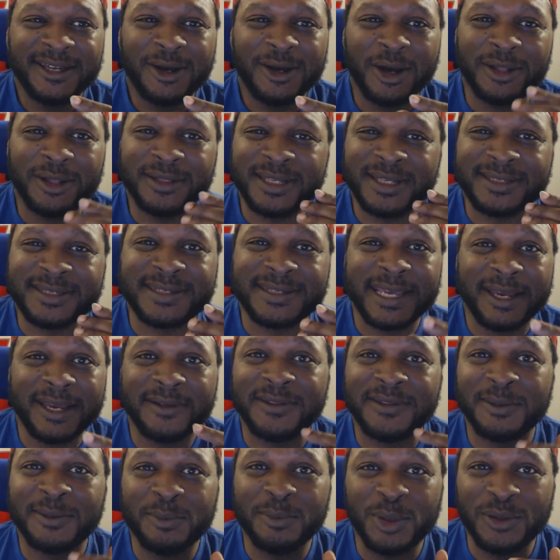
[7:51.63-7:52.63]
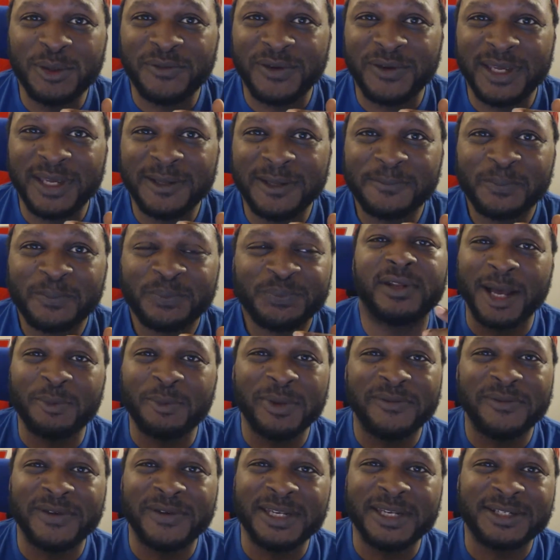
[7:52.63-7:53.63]
on the set of the movie, met
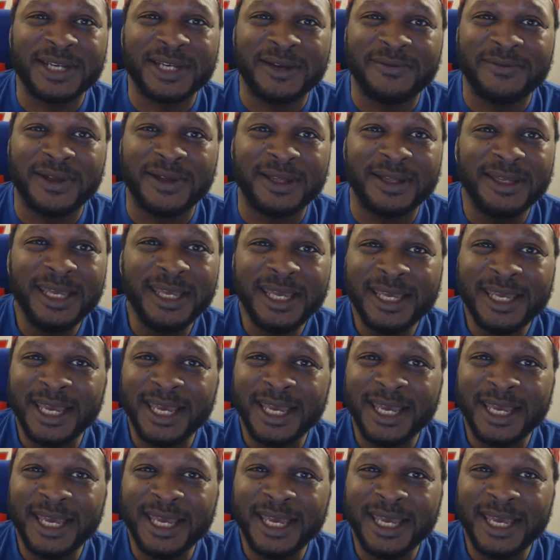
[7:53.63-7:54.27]
up with each other,